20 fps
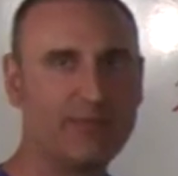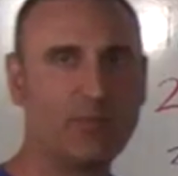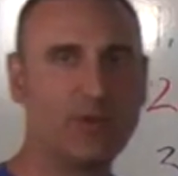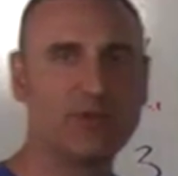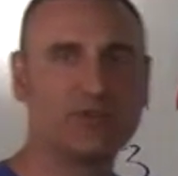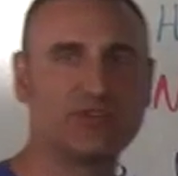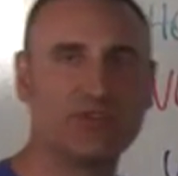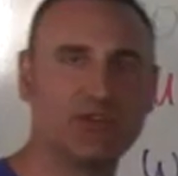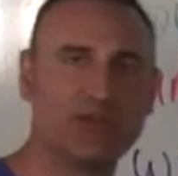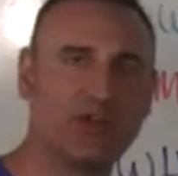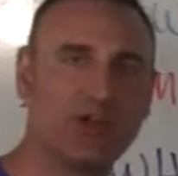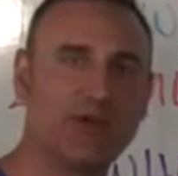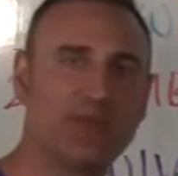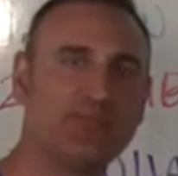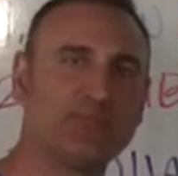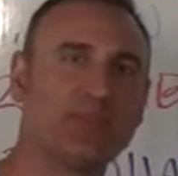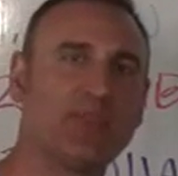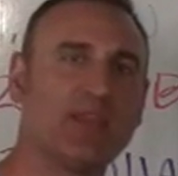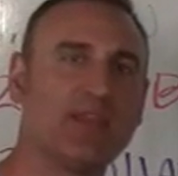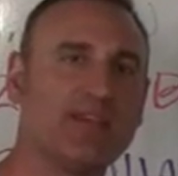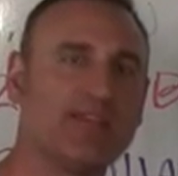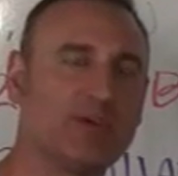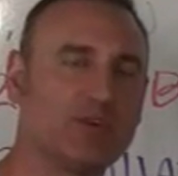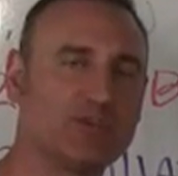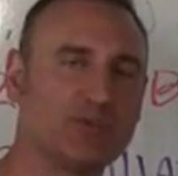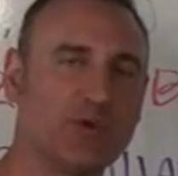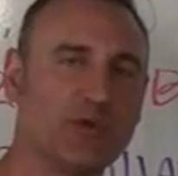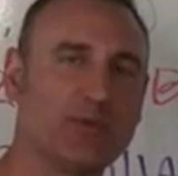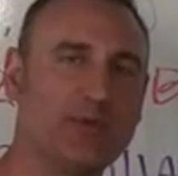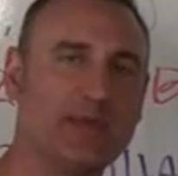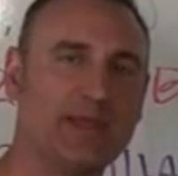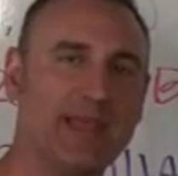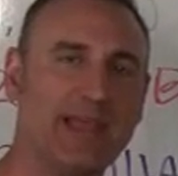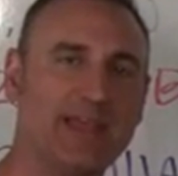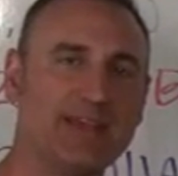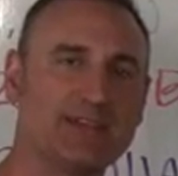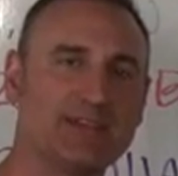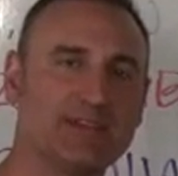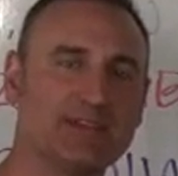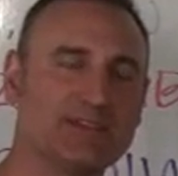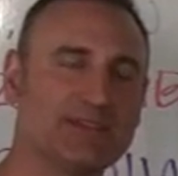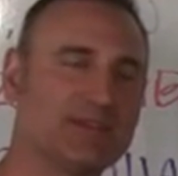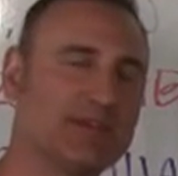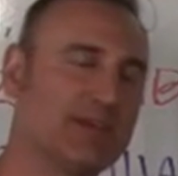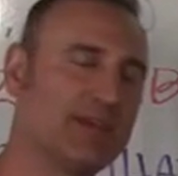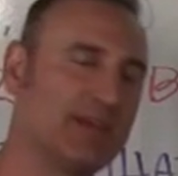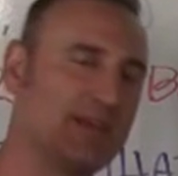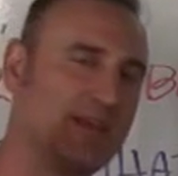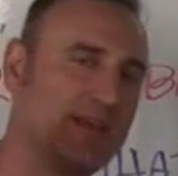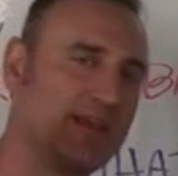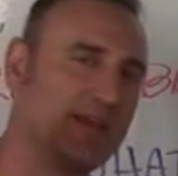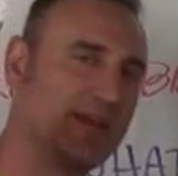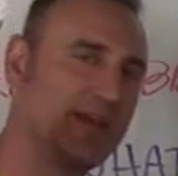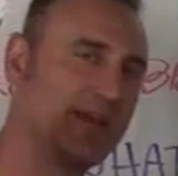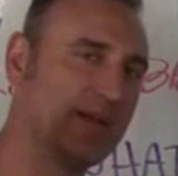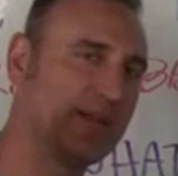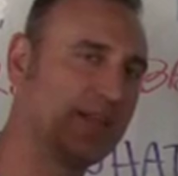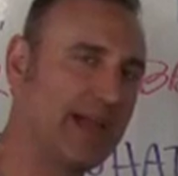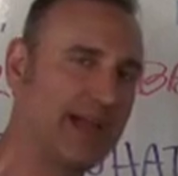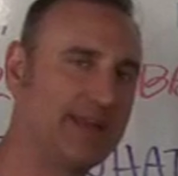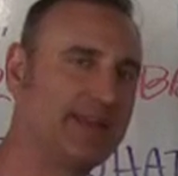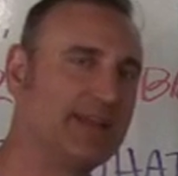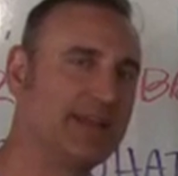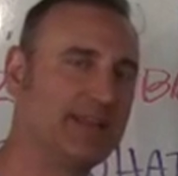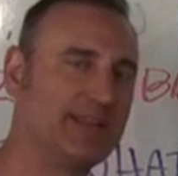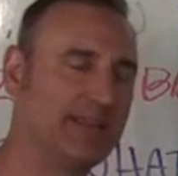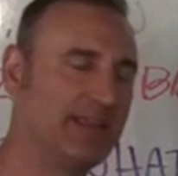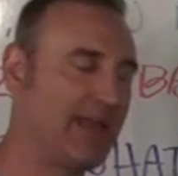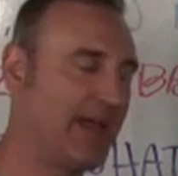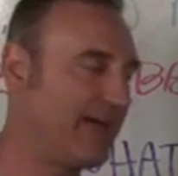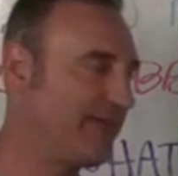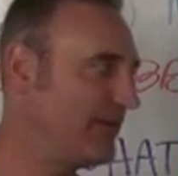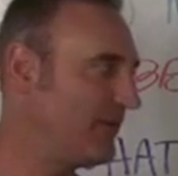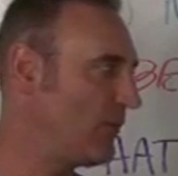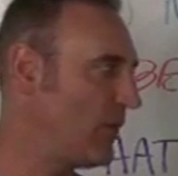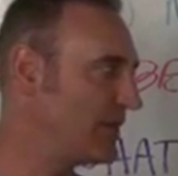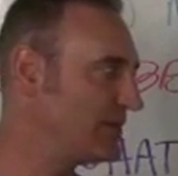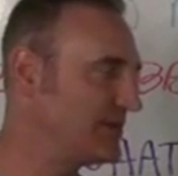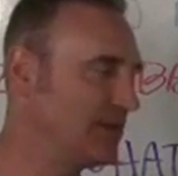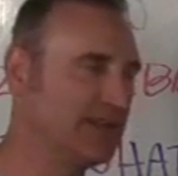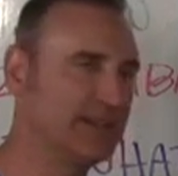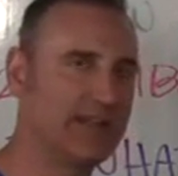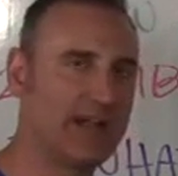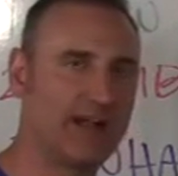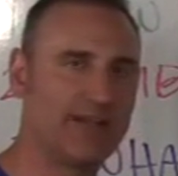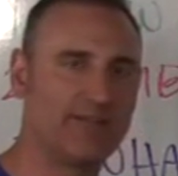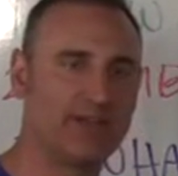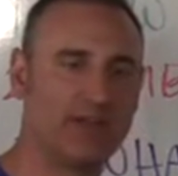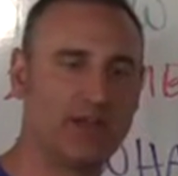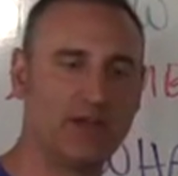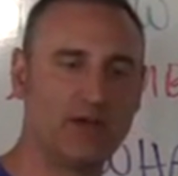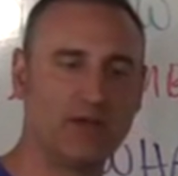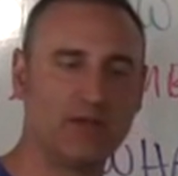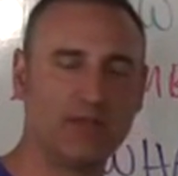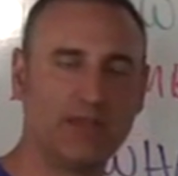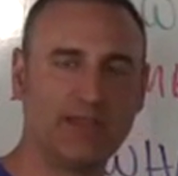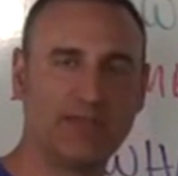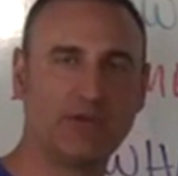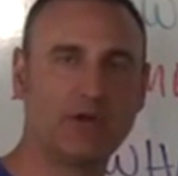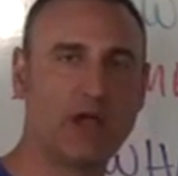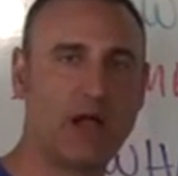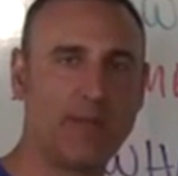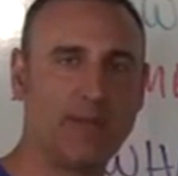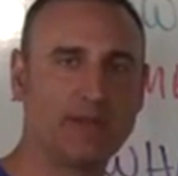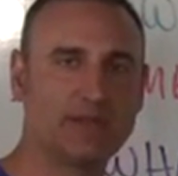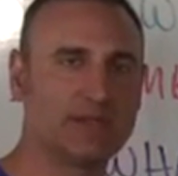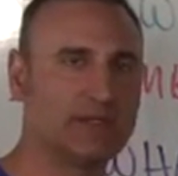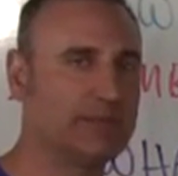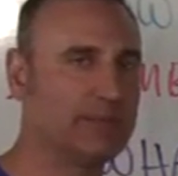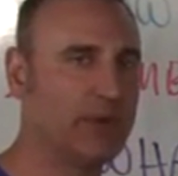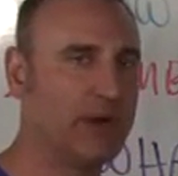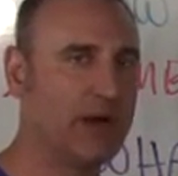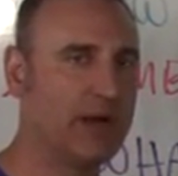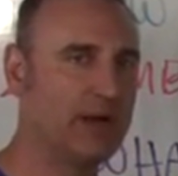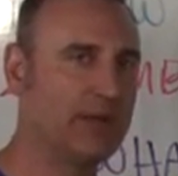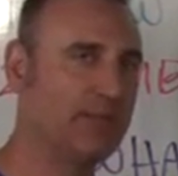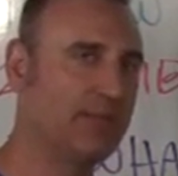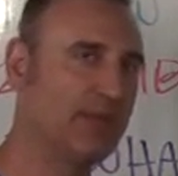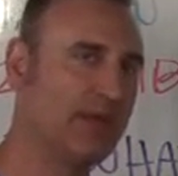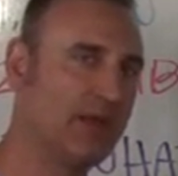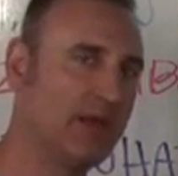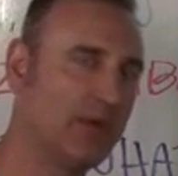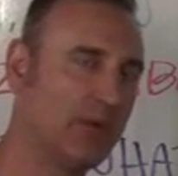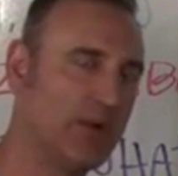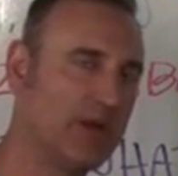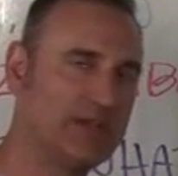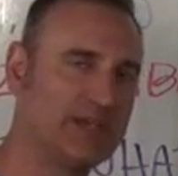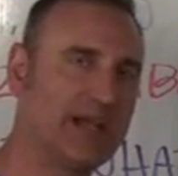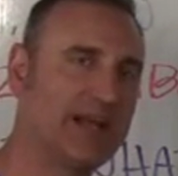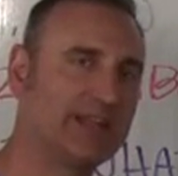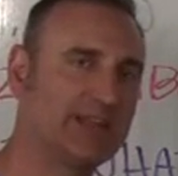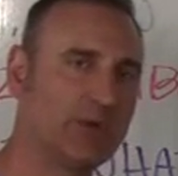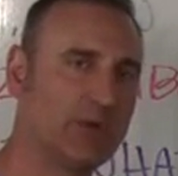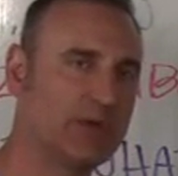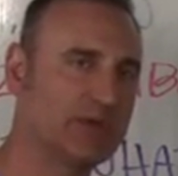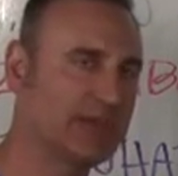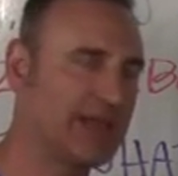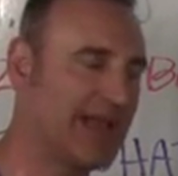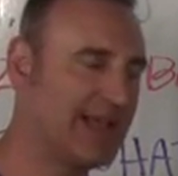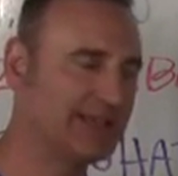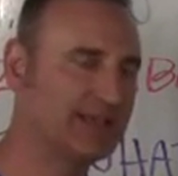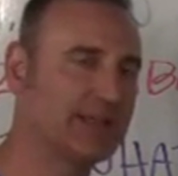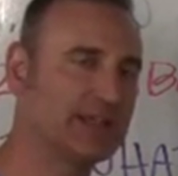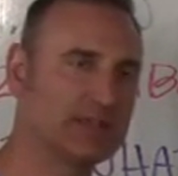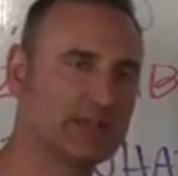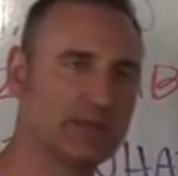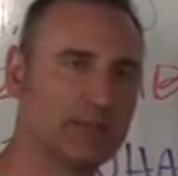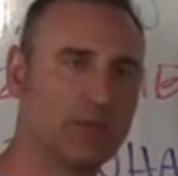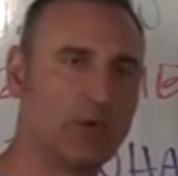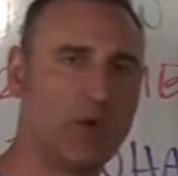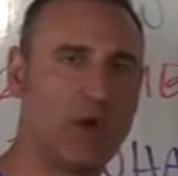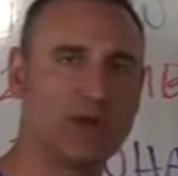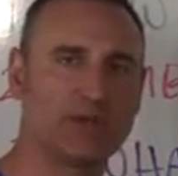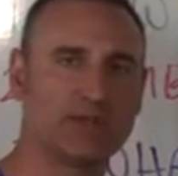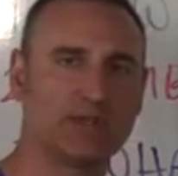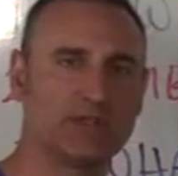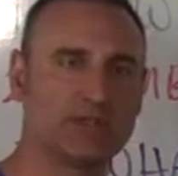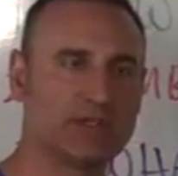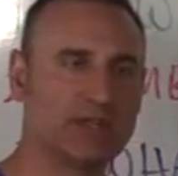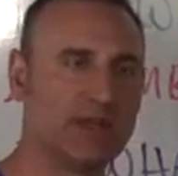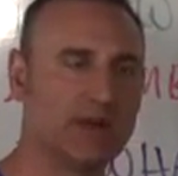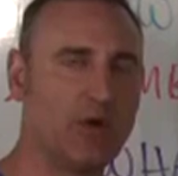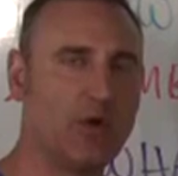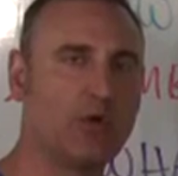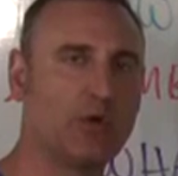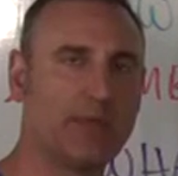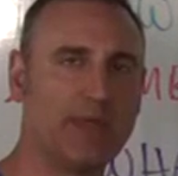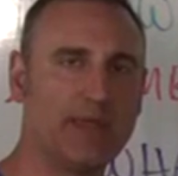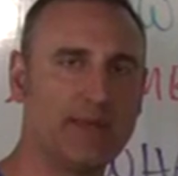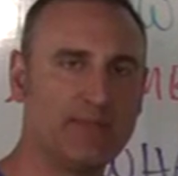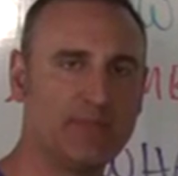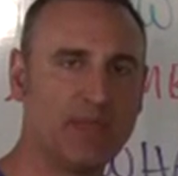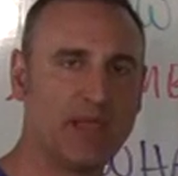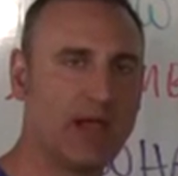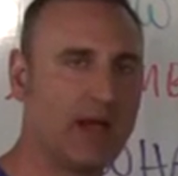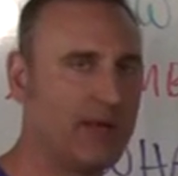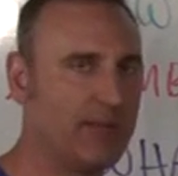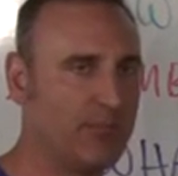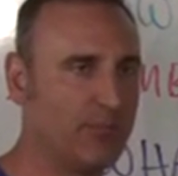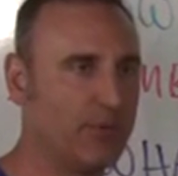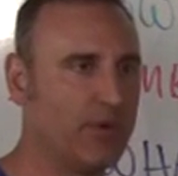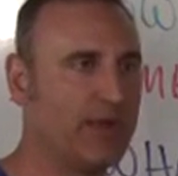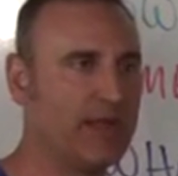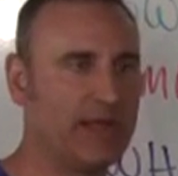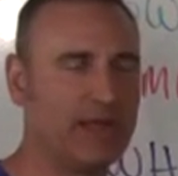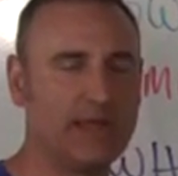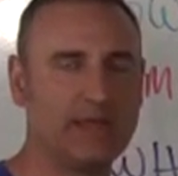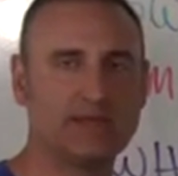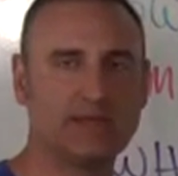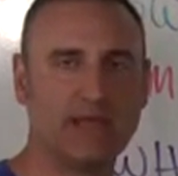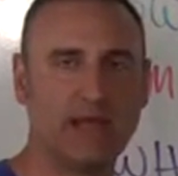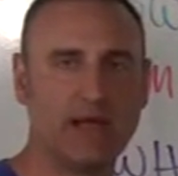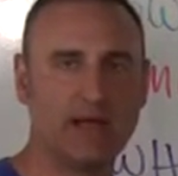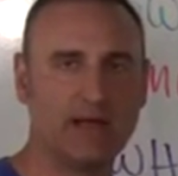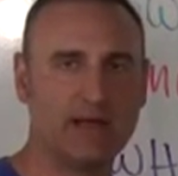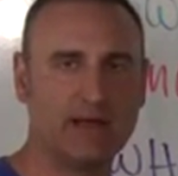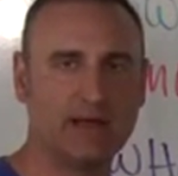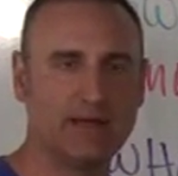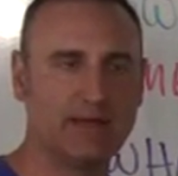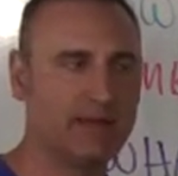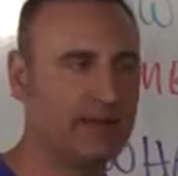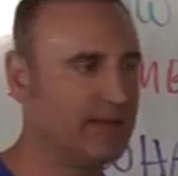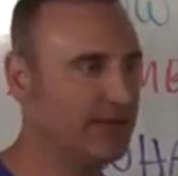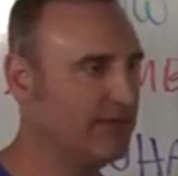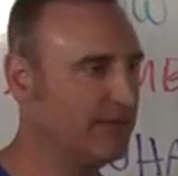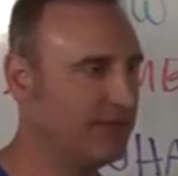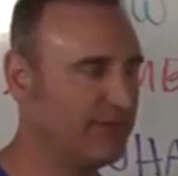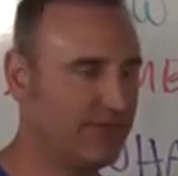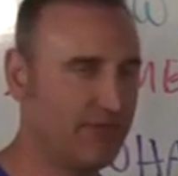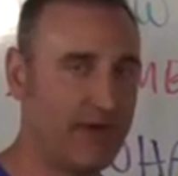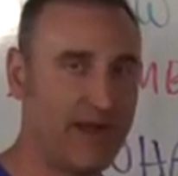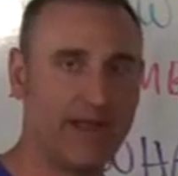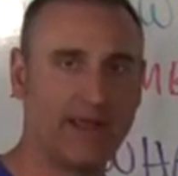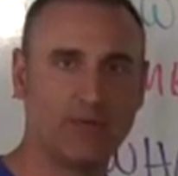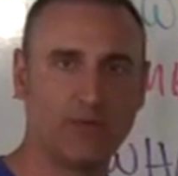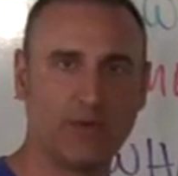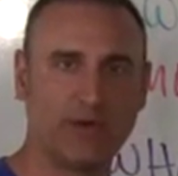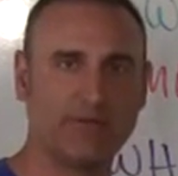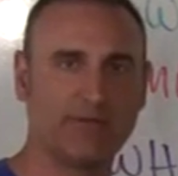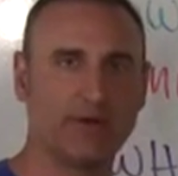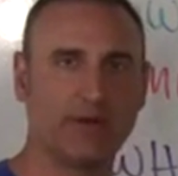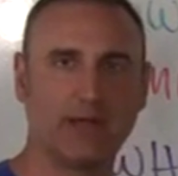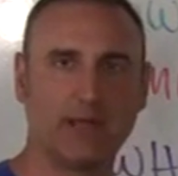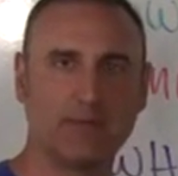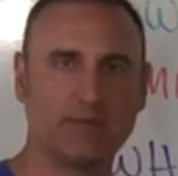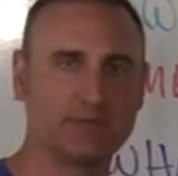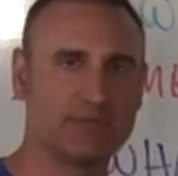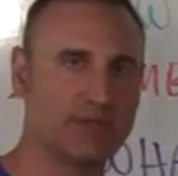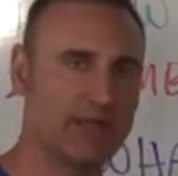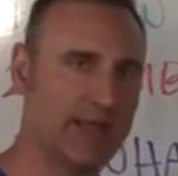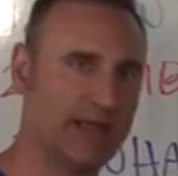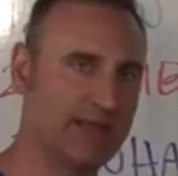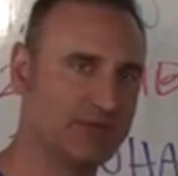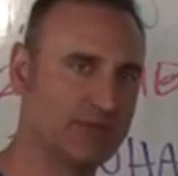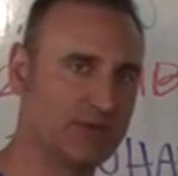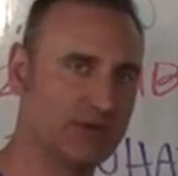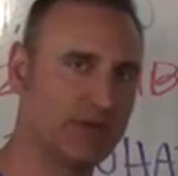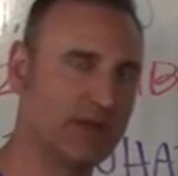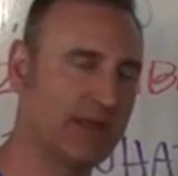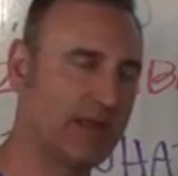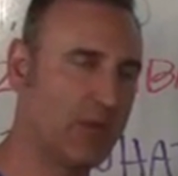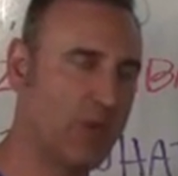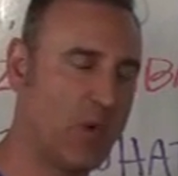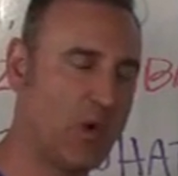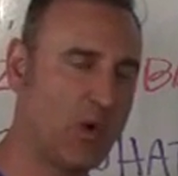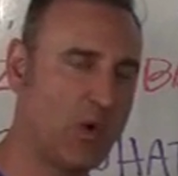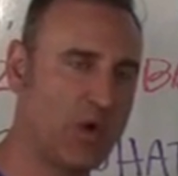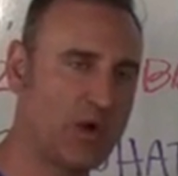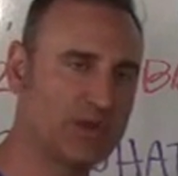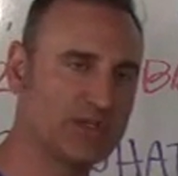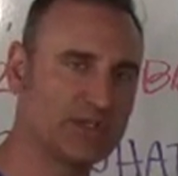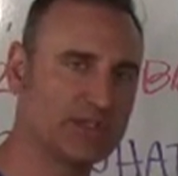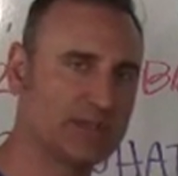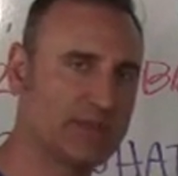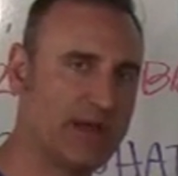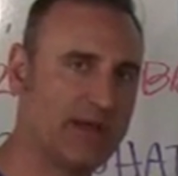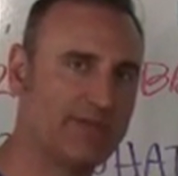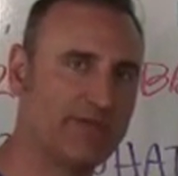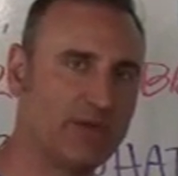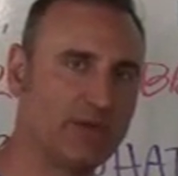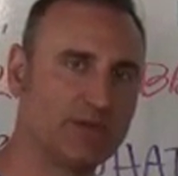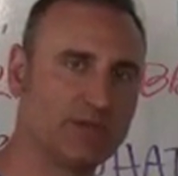Bridge Jr., Virtual Communications. Glad to have you watch the entire video. Leave your comments at the bottom. Reach out to us. Ask us some questions. Get a hold of me. I'm pretty frank whenever it comes to answering questions about phone